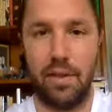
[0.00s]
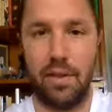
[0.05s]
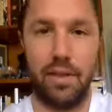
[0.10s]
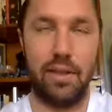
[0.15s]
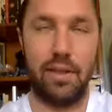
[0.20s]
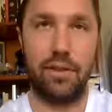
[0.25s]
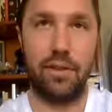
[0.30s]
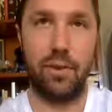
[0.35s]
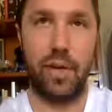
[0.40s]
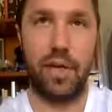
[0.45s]

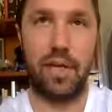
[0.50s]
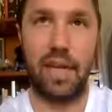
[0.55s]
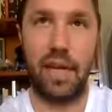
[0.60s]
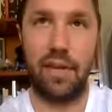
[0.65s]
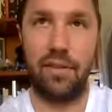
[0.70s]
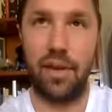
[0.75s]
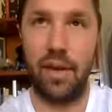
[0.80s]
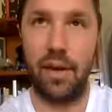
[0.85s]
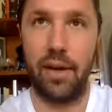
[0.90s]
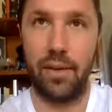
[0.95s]
It's great to
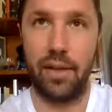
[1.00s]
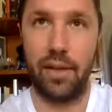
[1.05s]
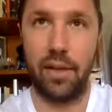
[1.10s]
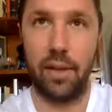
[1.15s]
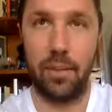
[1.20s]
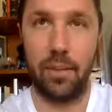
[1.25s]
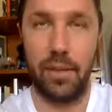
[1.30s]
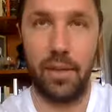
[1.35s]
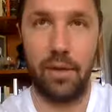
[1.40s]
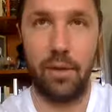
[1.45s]
have a healthy
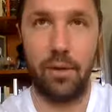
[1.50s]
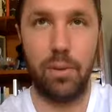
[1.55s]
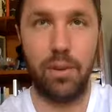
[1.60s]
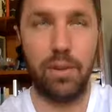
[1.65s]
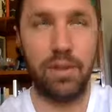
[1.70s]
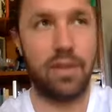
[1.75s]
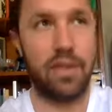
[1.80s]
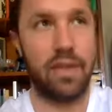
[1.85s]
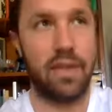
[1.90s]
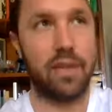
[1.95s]
libido,
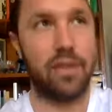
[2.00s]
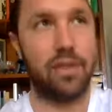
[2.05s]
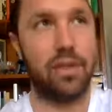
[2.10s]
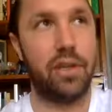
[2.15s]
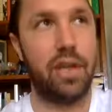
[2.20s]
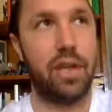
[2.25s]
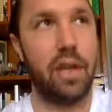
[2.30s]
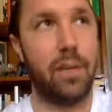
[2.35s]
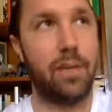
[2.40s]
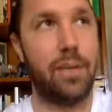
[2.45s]
but sex
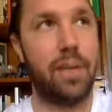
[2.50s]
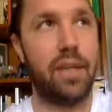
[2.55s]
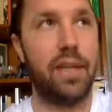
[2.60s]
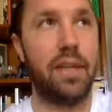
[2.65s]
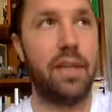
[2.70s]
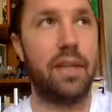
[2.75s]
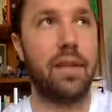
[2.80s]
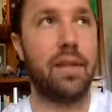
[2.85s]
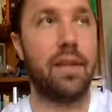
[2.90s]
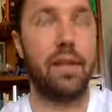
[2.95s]
should not
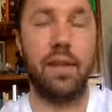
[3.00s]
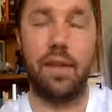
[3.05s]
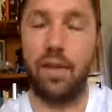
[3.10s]
be